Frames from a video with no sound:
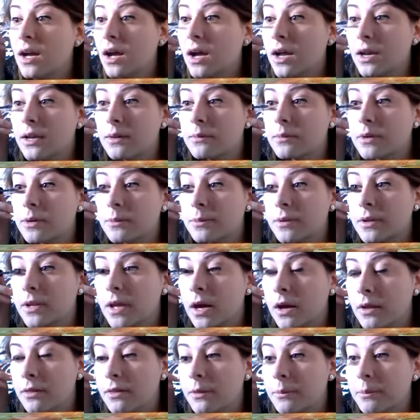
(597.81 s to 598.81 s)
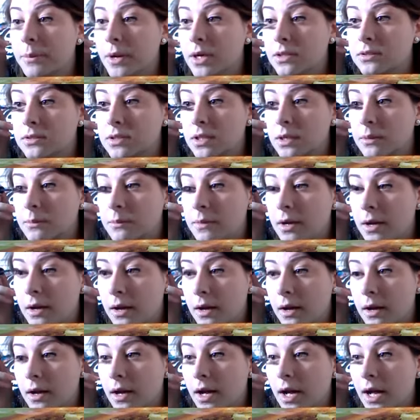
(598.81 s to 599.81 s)
and I'm going to put that on the bottom
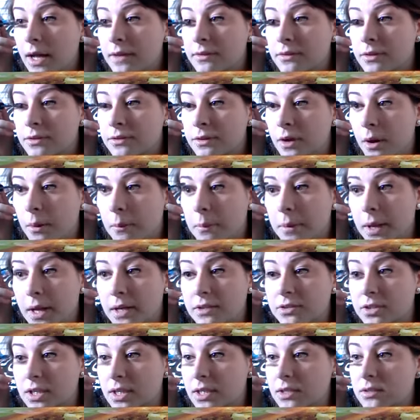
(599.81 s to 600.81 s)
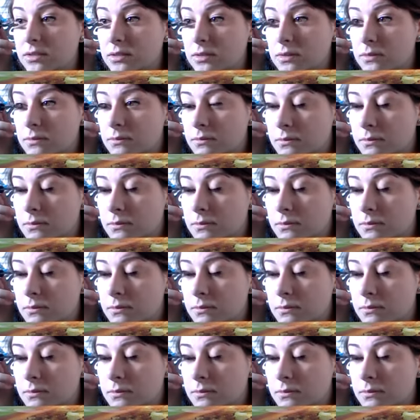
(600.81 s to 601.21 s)
and the top lashes.